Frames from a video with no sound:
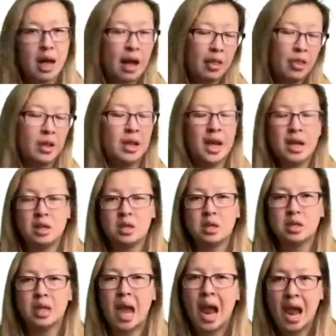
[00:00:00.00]
other
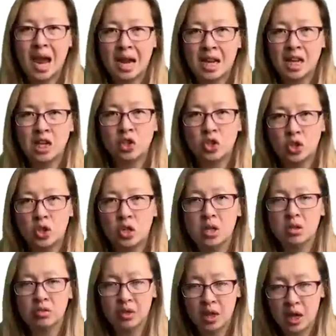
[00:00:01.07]
lenders any duty
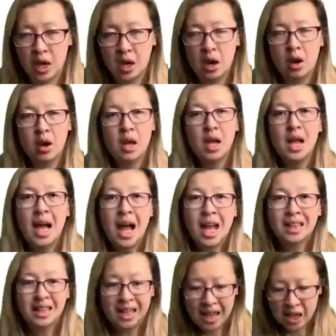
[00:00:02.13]
of care
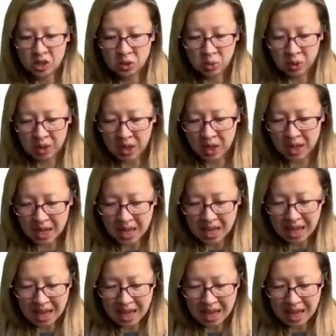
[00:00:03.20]
unless we